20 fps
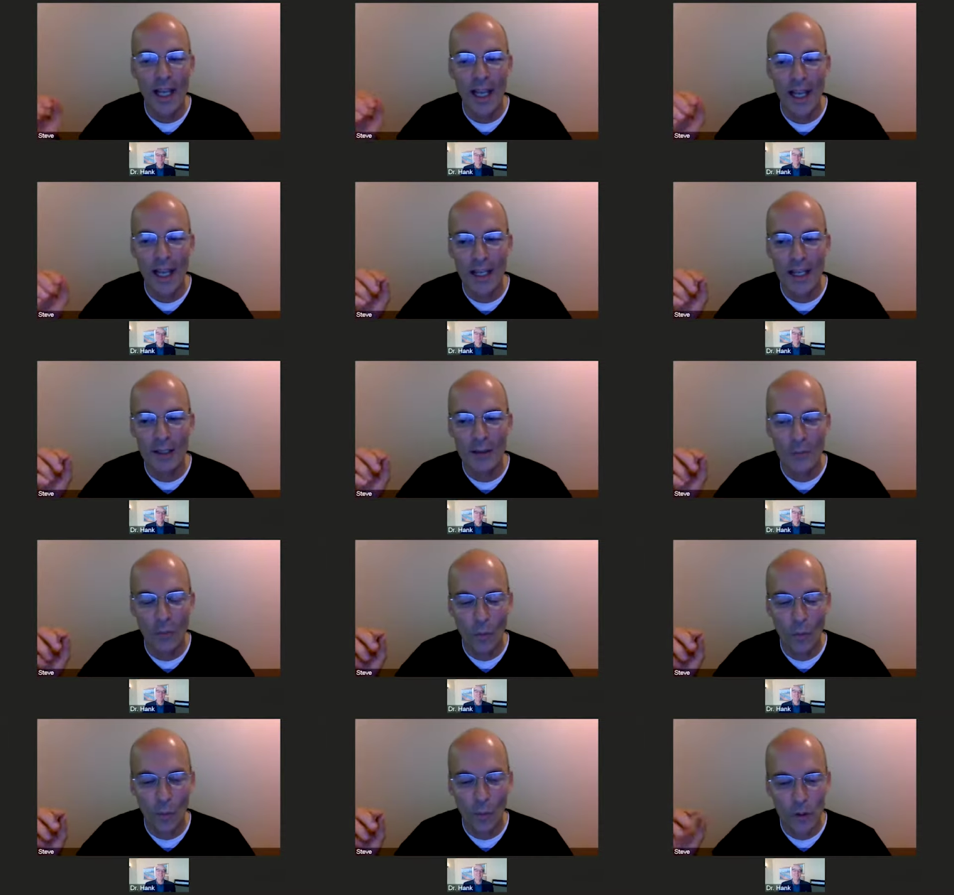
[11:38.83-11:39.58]
And
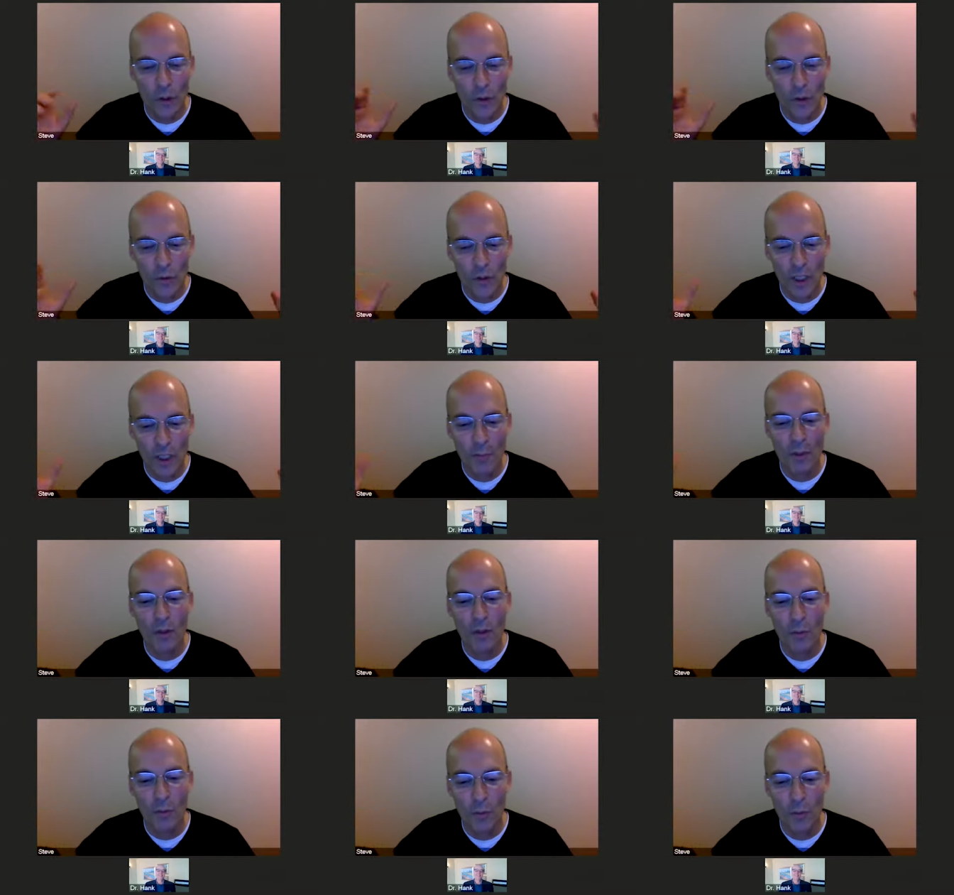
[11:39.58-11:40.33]
when you
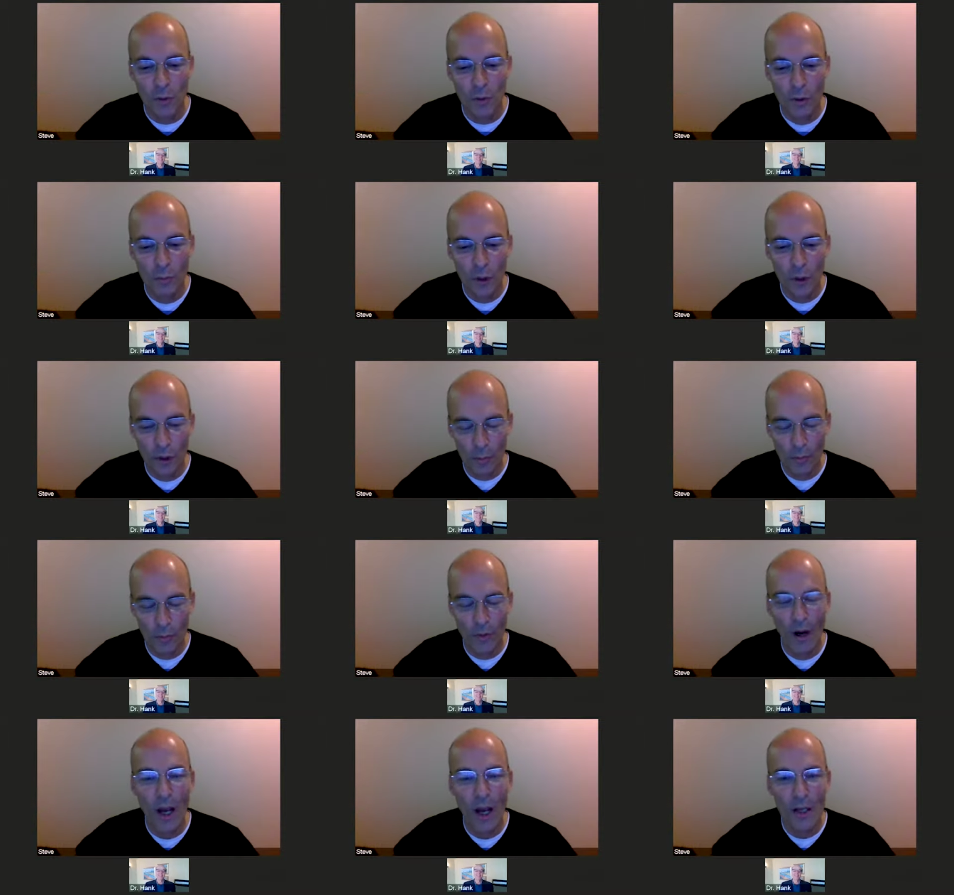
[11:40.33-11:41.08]
step in the room, your
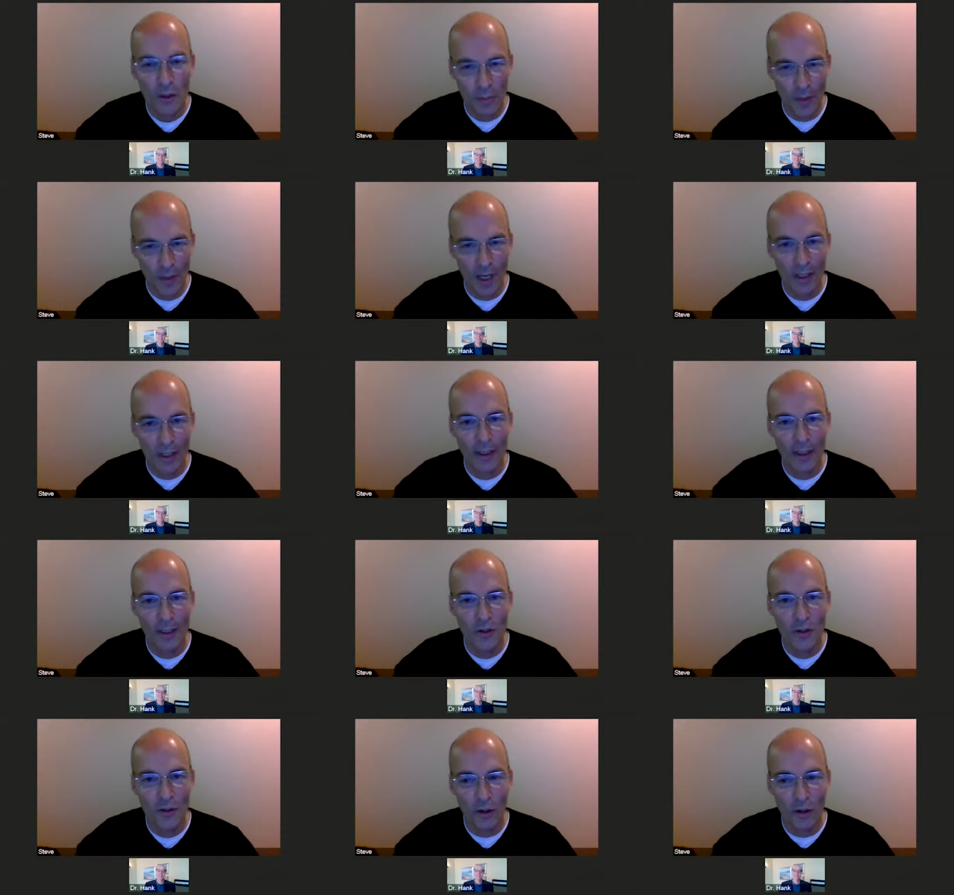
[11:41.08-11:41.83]
prospect
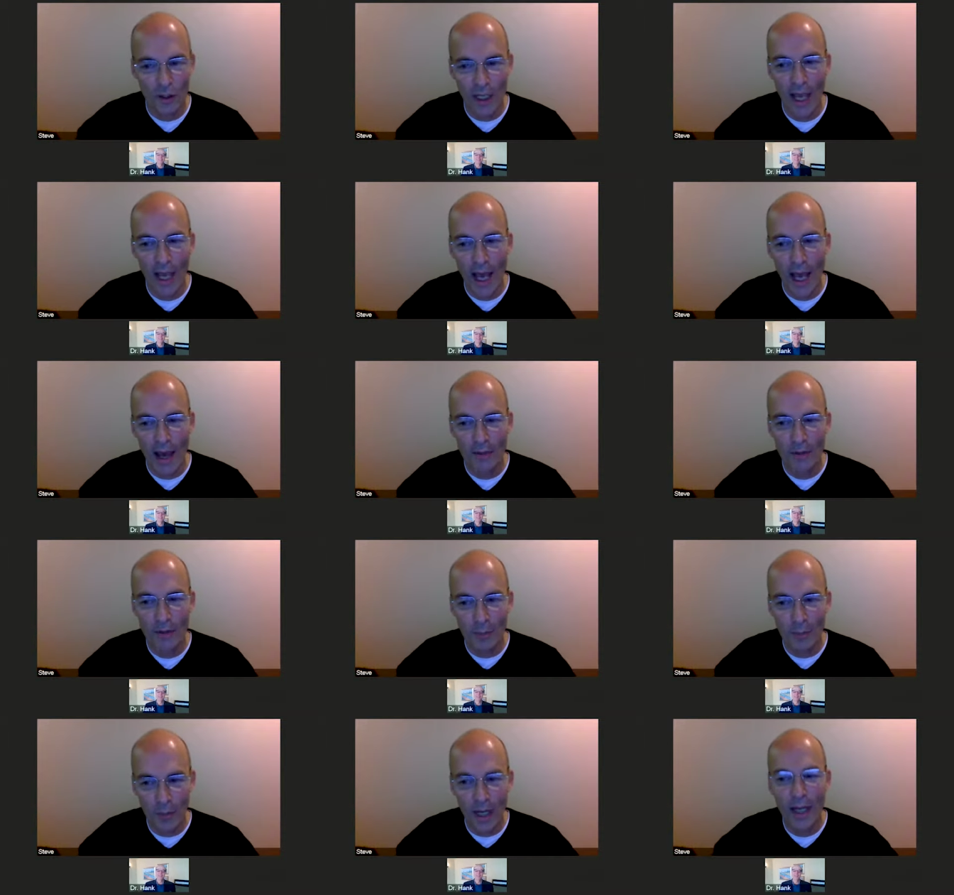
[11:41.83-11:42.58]
is going to
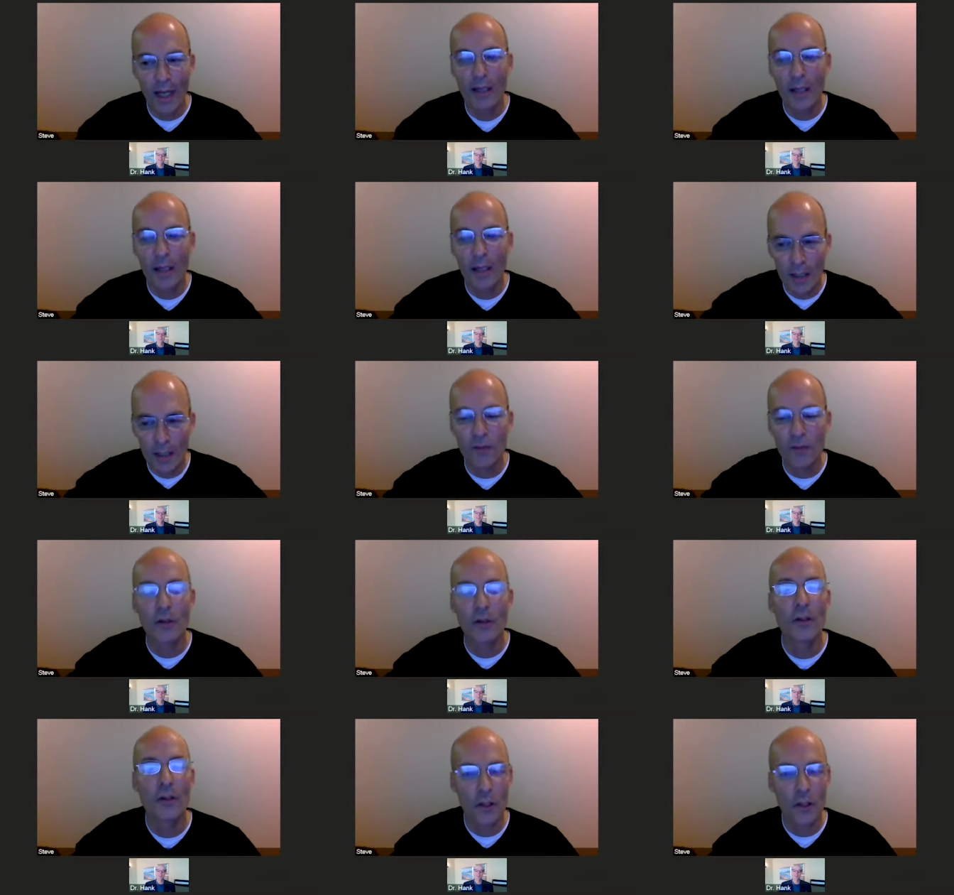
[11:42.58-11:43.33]
have a
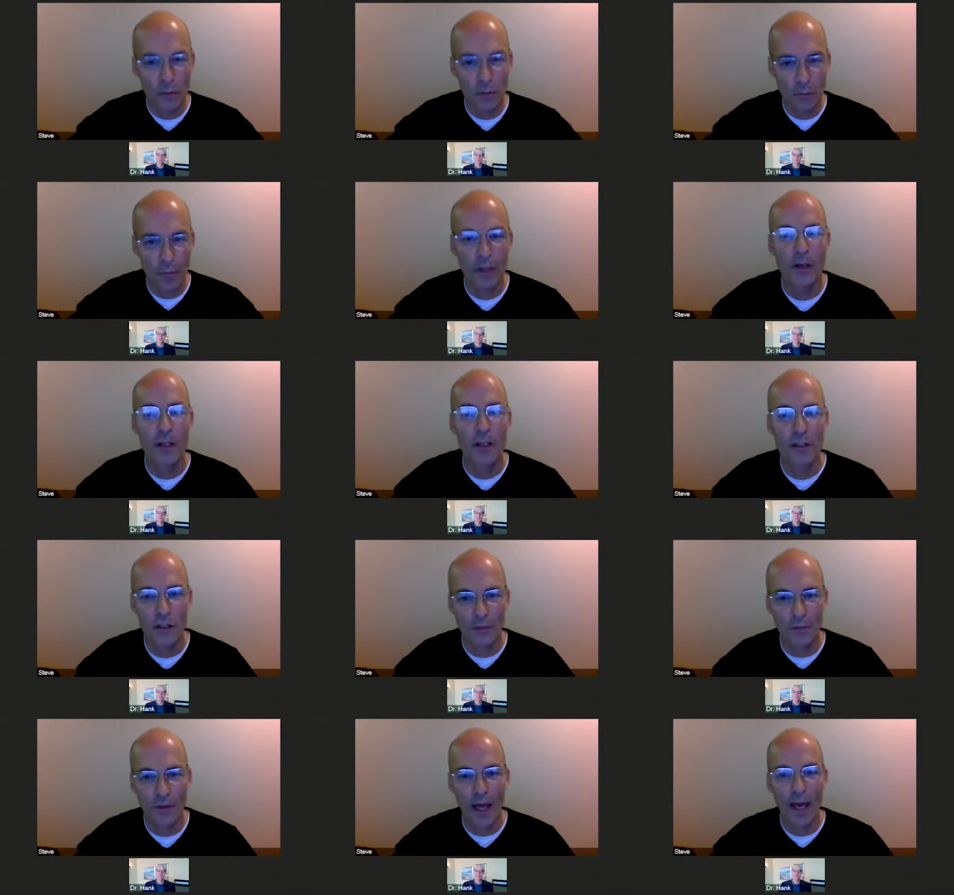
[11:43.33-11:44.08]
biological
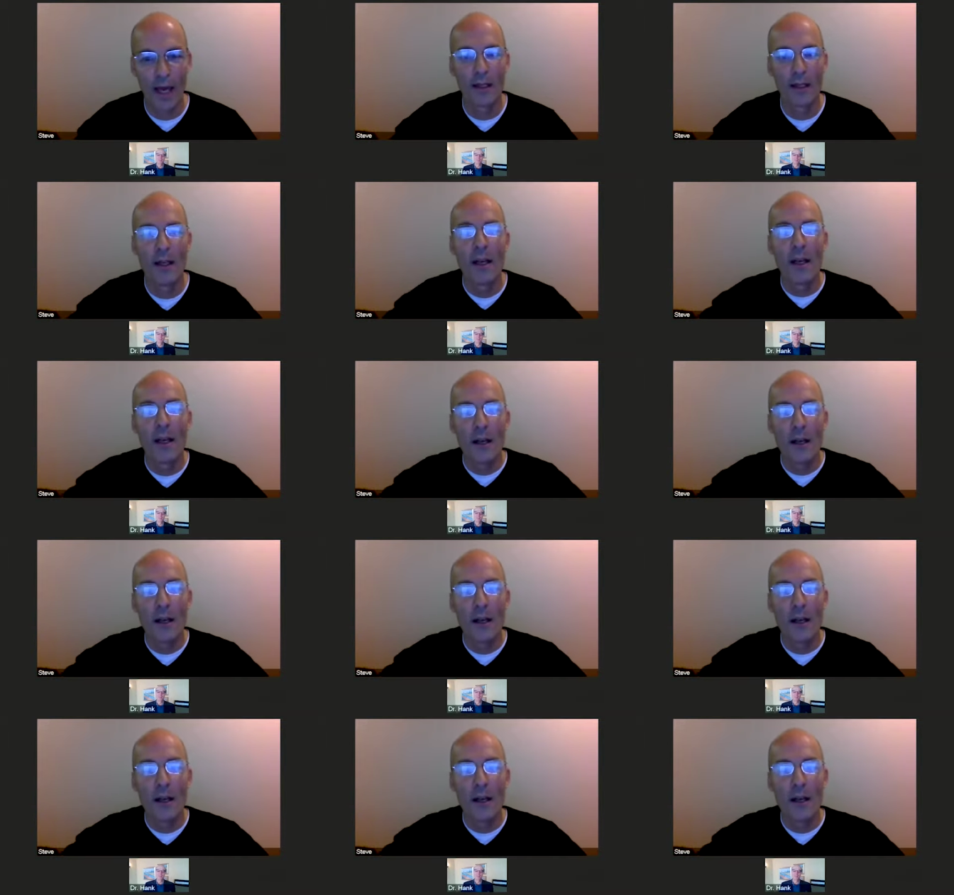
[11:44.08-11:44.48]
experience of that.